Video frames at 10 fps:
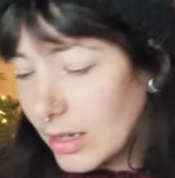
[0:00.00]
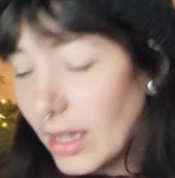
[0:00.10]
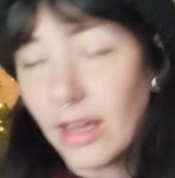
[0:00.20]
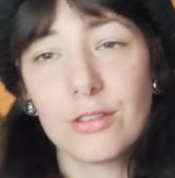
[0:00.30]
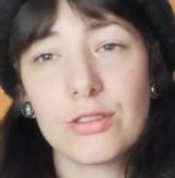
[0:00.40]

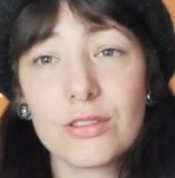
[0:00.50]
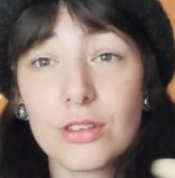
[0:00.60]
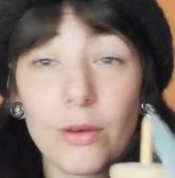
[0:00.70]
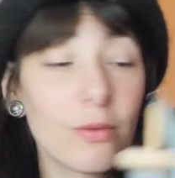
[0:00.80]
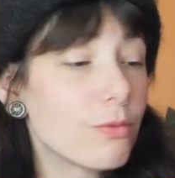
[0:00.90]
Yes,
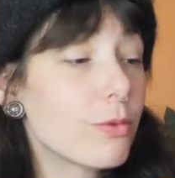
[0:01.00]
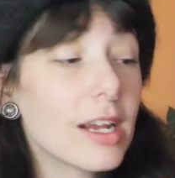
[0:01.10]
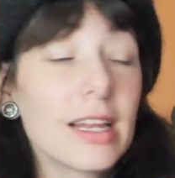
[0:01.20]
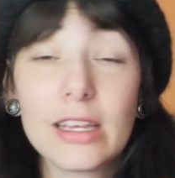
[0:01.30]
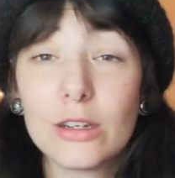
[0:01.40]
so
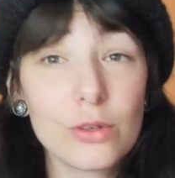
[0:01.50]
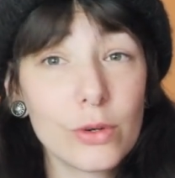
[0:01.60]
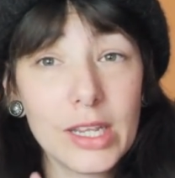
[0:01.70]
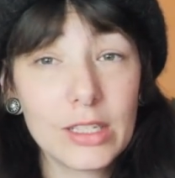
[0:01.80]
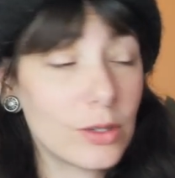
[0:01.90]
really
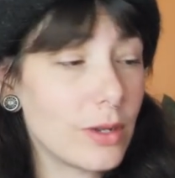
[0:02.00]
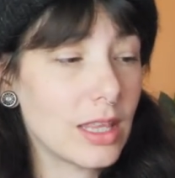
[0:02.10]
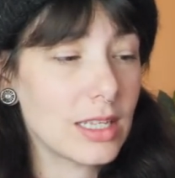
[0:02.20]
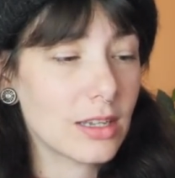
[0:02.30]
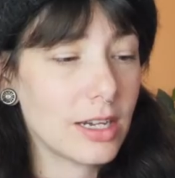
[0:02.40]
enjoying doing
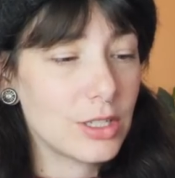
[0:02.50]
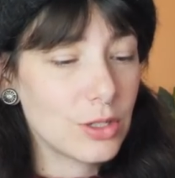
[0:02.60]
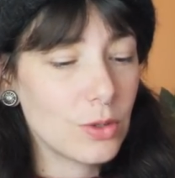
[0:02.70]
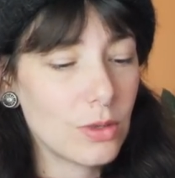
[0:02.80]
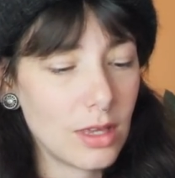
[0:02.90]
this. I
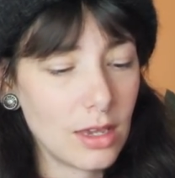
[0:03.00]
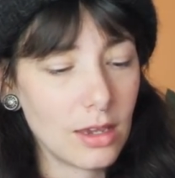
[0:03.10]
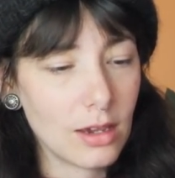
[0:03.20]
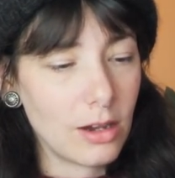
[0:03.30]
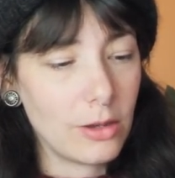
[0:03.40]
do
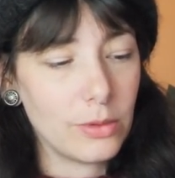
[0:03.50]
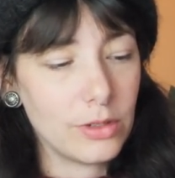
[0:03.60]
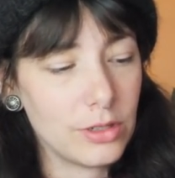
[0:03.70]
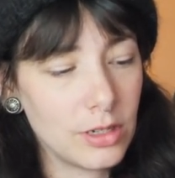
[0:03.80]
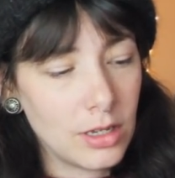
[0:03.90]
think I
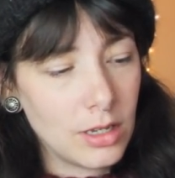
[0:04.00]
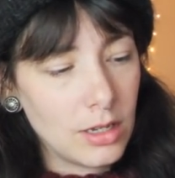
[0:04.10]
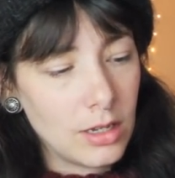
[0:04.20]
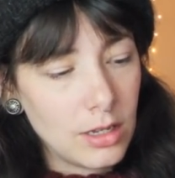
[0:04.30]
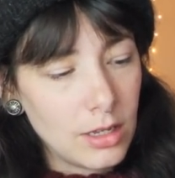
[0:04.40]
would
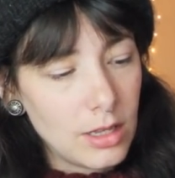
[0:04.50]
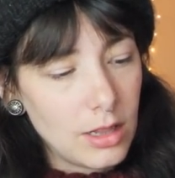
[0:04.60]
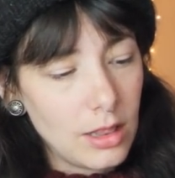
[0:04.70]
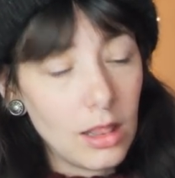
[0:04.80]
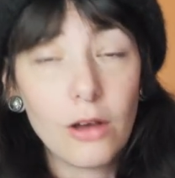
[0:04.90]

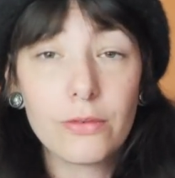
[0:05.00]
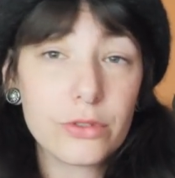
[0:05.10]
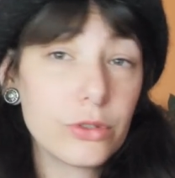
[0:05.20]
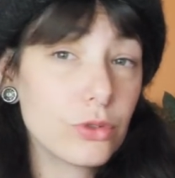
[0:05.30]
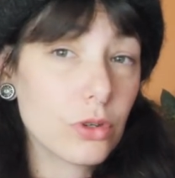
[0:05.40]
love
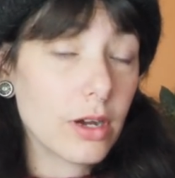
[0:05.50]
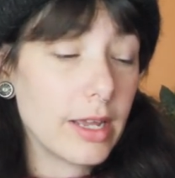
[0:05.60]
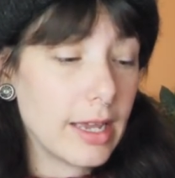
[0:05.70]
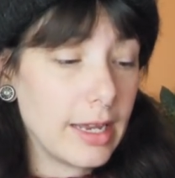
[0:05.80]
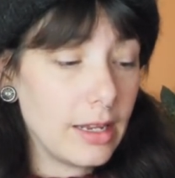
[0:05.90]
to
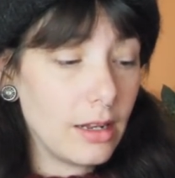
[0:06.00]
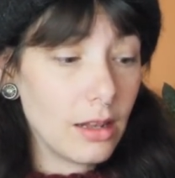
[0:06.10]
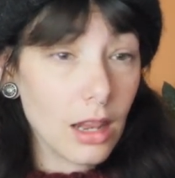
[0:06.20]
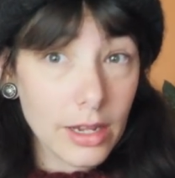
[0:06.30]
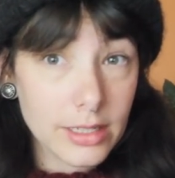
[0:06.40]
try a
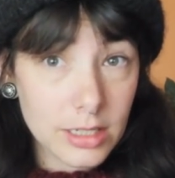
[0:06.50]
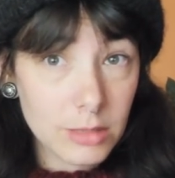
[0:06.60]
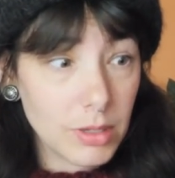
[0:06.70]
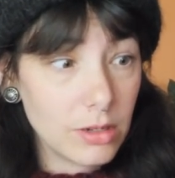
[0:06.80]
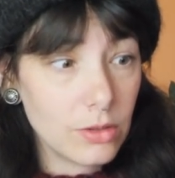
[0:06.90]
lighter
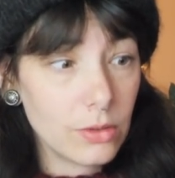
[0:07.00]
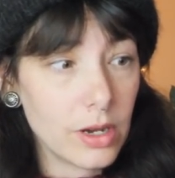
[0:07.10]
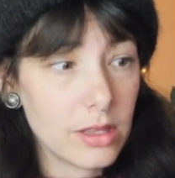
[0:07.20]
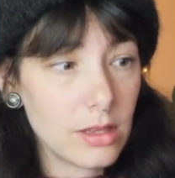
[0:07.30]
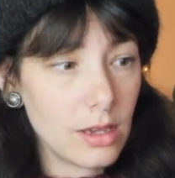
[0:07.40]
spindle.
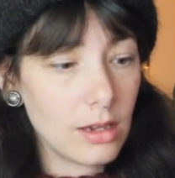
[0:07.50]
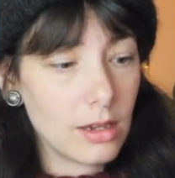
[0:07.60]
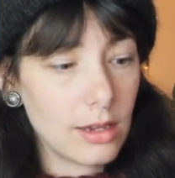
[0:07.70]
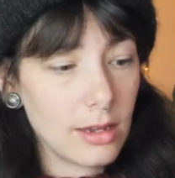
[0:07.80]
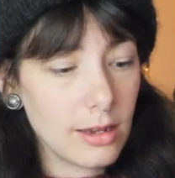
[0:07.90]
I
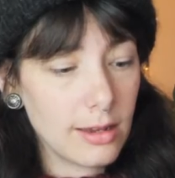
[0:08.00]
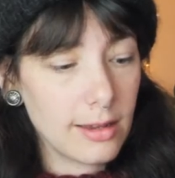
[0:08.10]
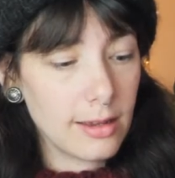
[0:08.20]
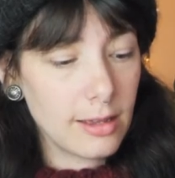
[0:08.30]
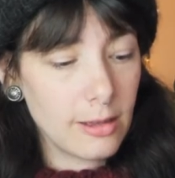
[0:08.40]
think
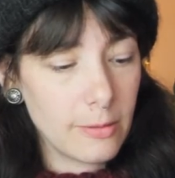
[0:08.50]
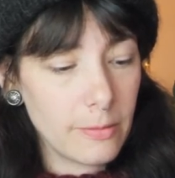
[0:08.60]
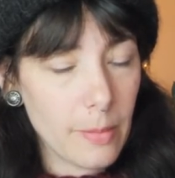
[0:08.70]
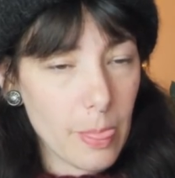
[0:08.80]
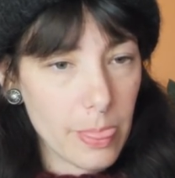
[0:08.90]

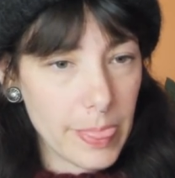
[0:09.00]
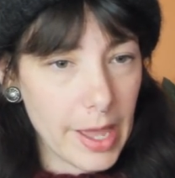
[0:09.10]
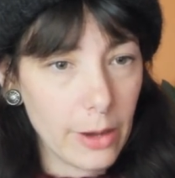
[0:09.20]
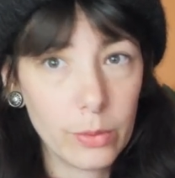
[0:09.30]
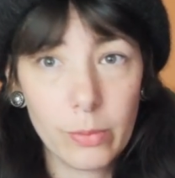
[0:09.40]

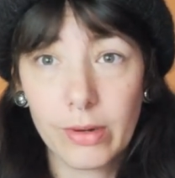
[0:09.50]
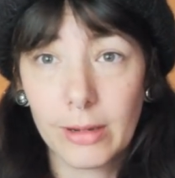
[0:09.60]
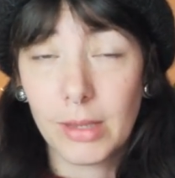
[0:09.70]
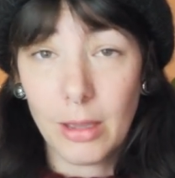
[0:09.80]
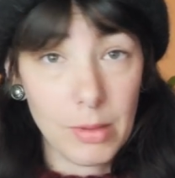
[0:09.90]
that will
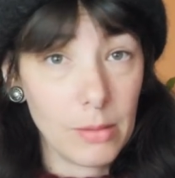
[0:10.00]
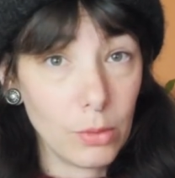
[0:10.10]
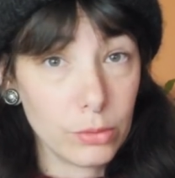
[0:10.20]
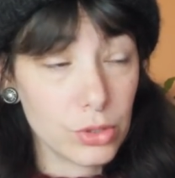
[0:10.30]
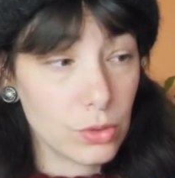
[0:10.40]
bring me a bit
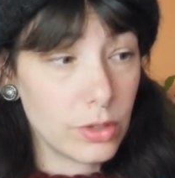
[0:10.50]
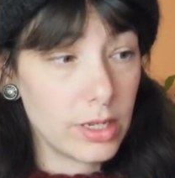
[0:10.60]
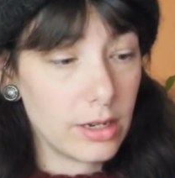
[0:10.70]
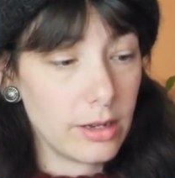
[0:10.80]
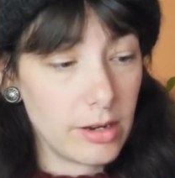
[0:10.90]
more
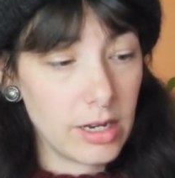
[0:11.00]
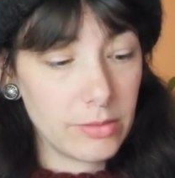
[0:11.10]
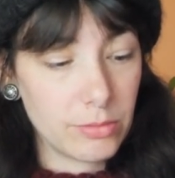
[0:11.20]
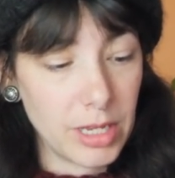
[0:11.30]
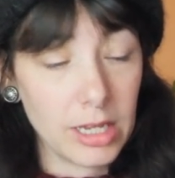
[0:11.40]
joy,
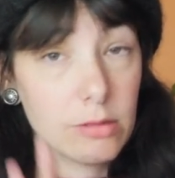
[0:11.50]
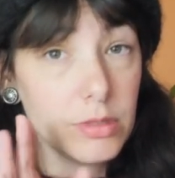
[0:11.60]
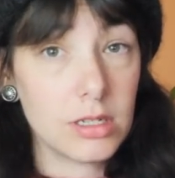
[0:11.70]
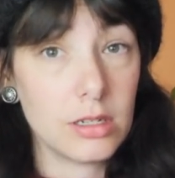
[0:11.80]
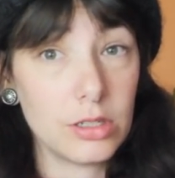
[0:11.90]
being able
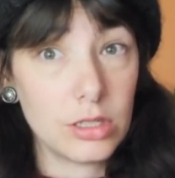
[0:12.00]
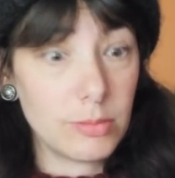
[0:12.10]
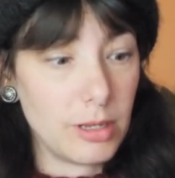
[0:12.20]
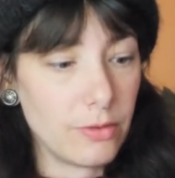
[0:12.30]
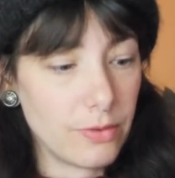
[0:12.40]
to
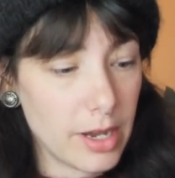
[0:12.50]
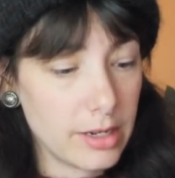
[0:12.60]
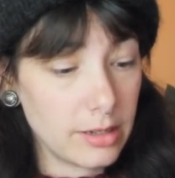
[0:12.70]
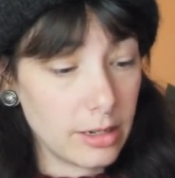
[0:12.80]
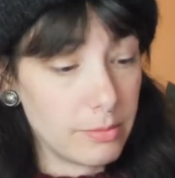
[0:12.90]
spin
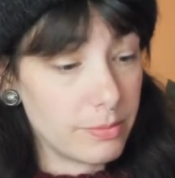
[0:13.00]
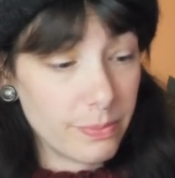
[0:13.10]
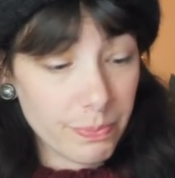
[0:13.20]
finer. I'm